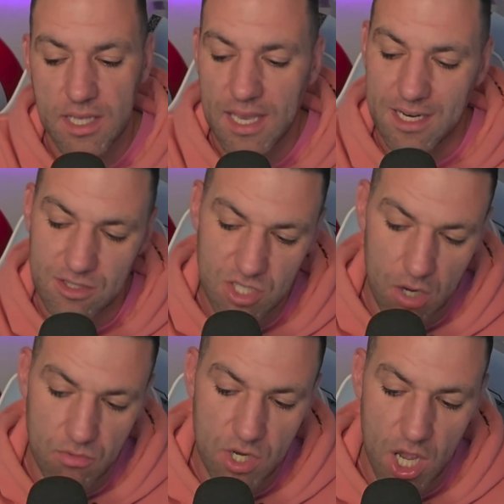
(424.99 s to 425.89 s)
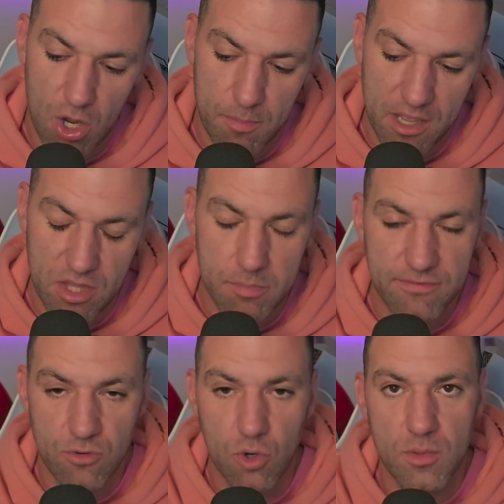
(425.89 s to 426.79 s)
And I don't know about the
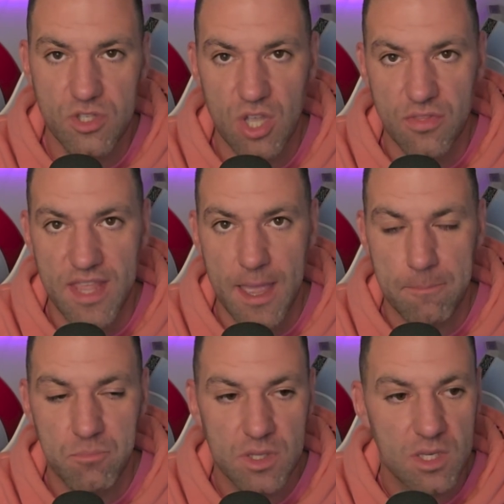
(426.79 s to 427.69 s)
performance on them.